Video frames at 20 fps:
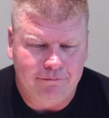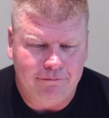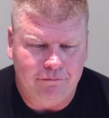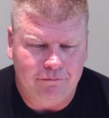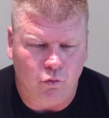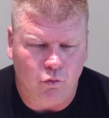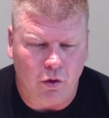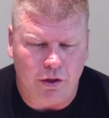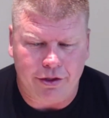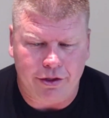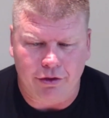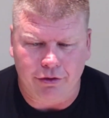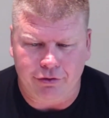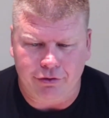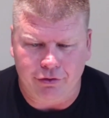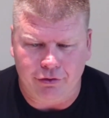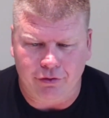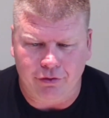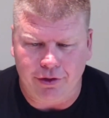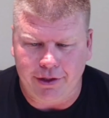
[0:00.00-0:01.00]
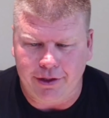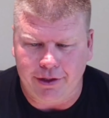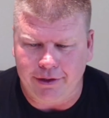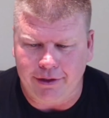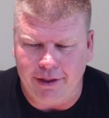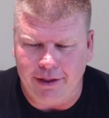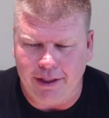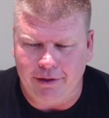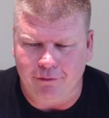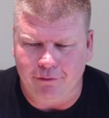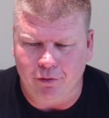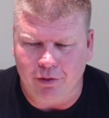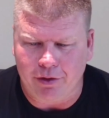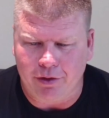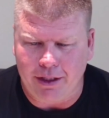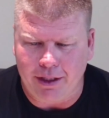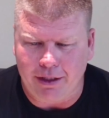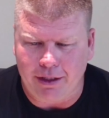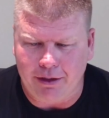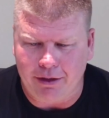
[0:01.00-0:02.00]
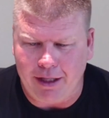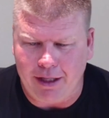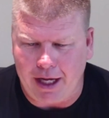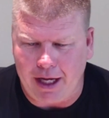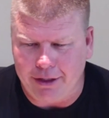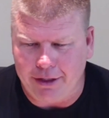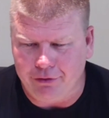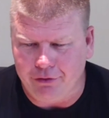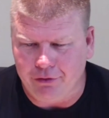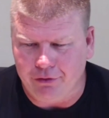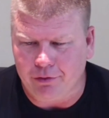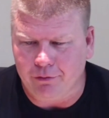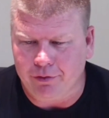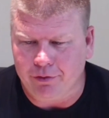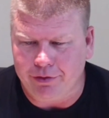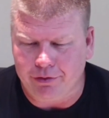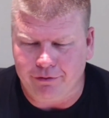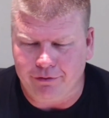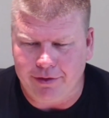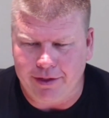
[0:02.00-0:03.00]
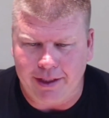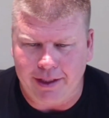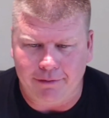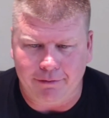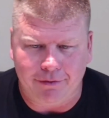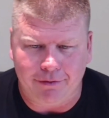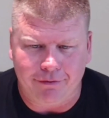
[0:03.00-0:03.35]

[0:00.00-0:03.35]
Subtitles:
what you're doing and how you're doing it with your team